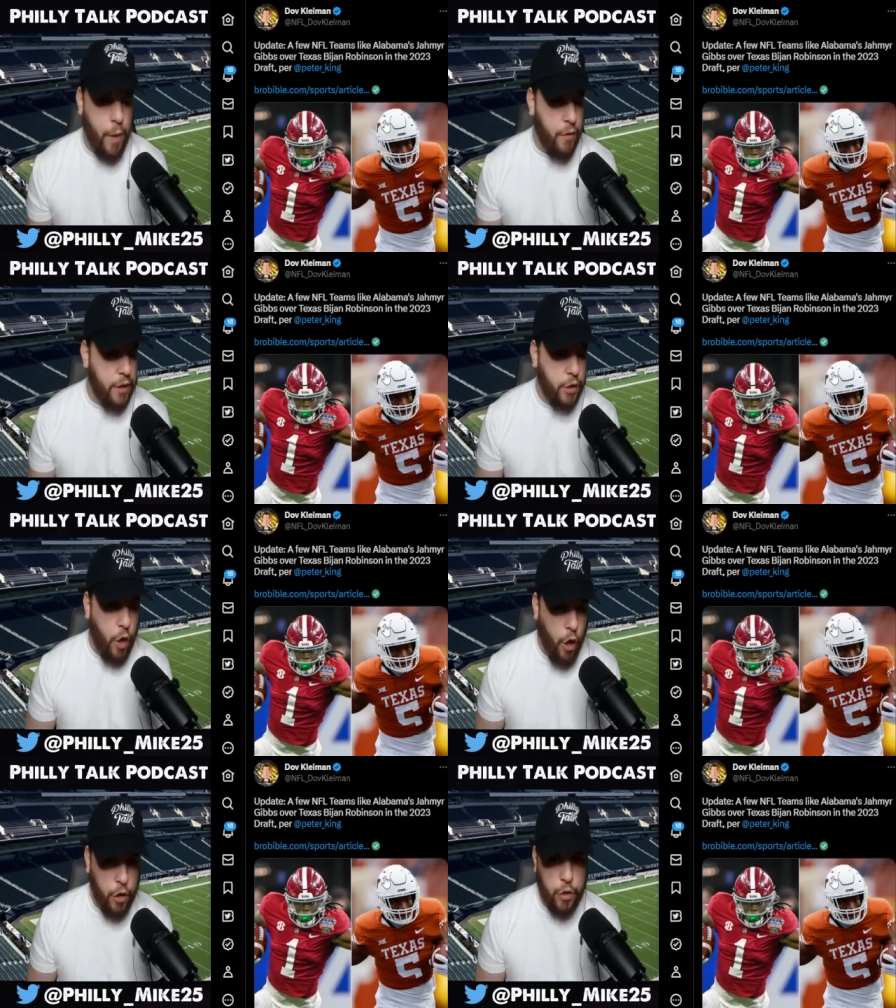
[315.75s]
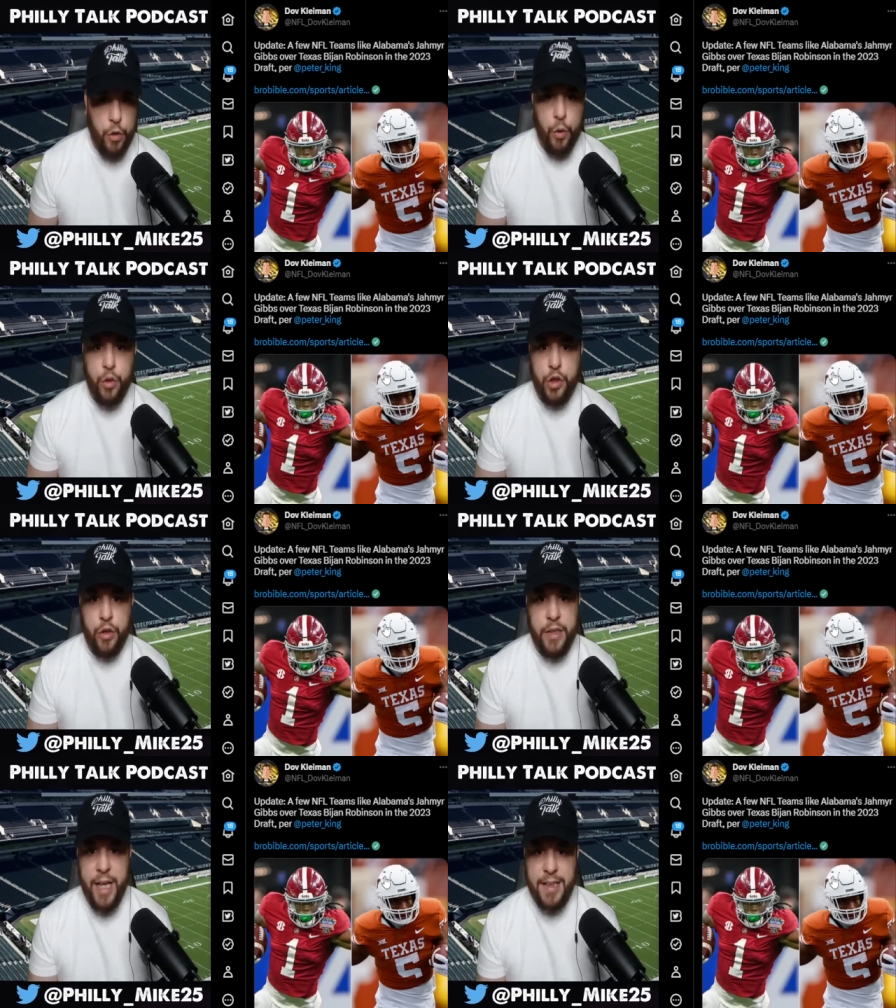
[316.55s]
whether it's articles
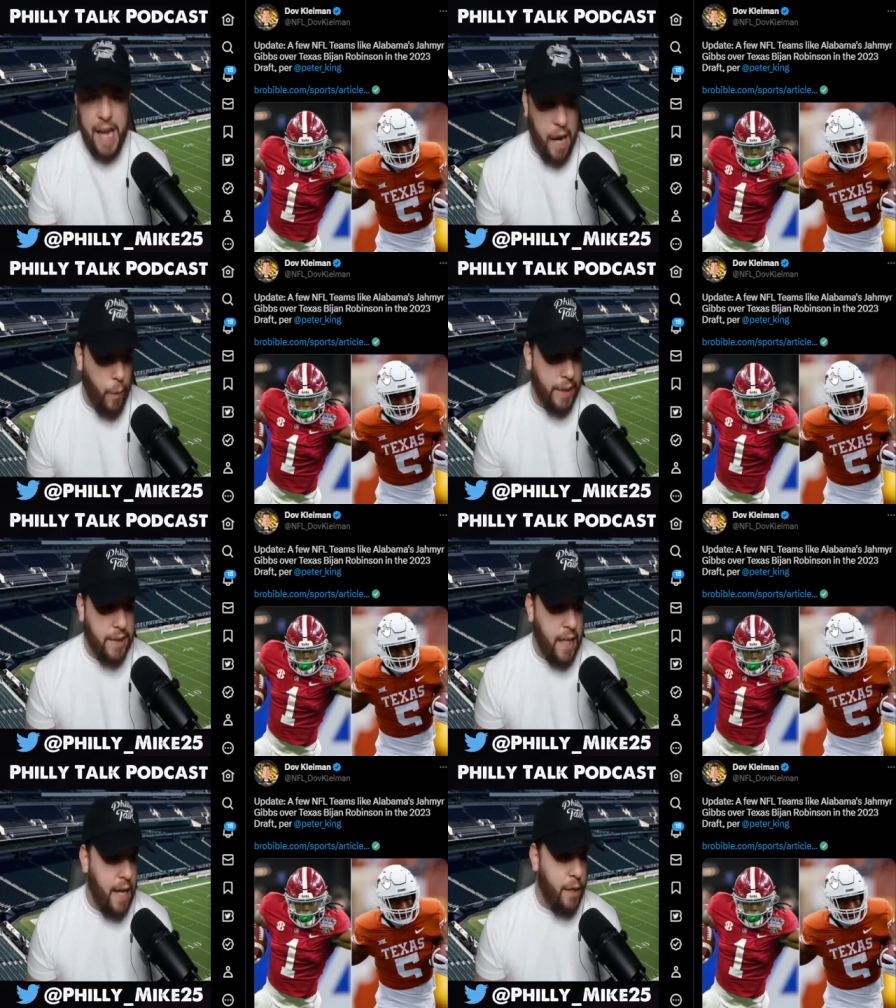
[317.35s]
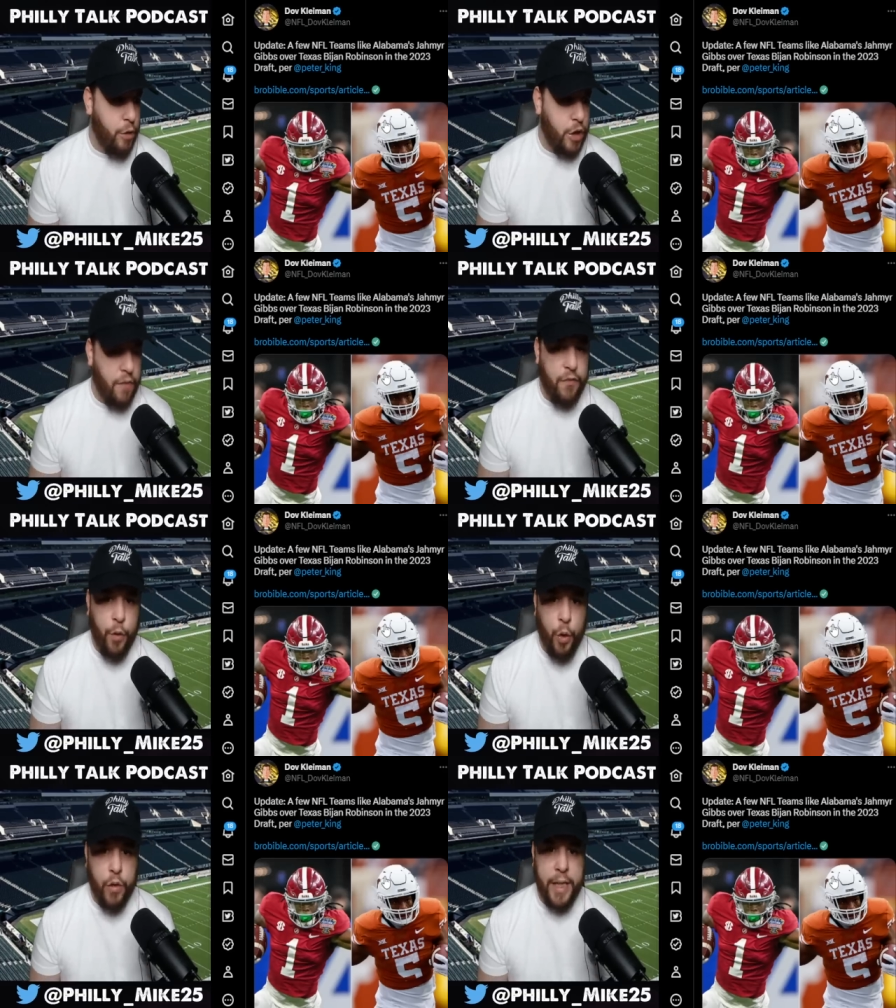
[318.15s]
or things Howie said or Jeff
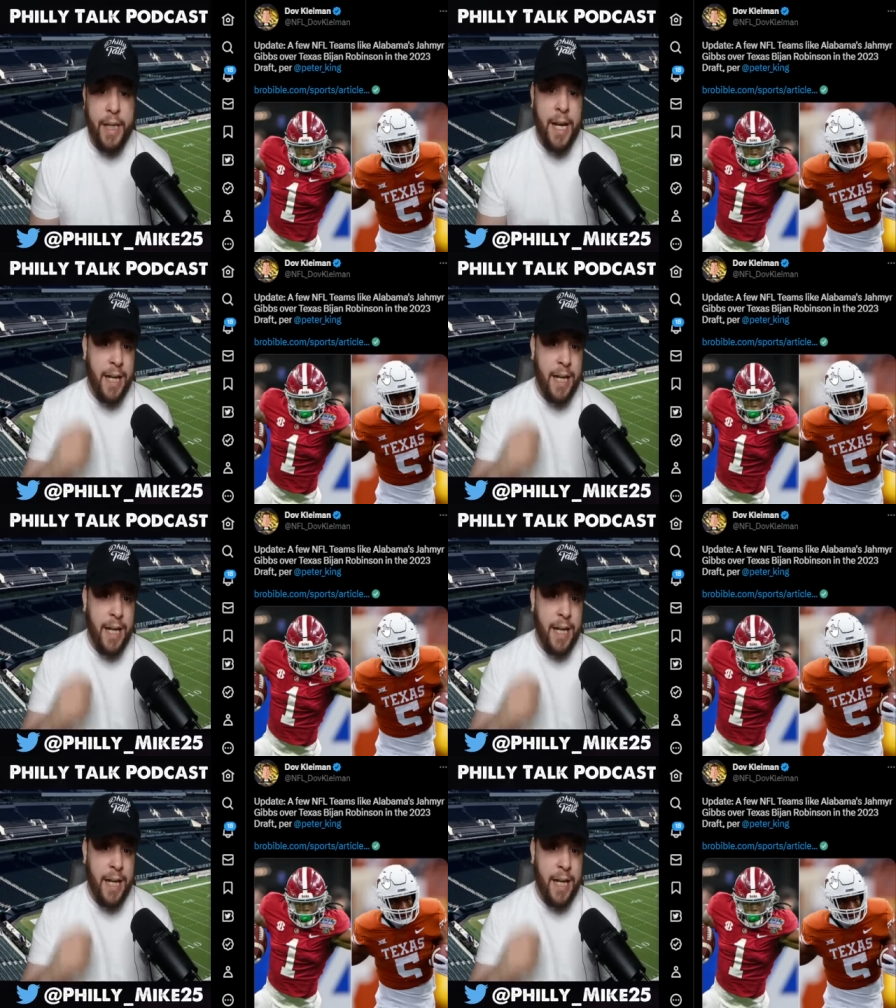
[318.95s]
Lurie,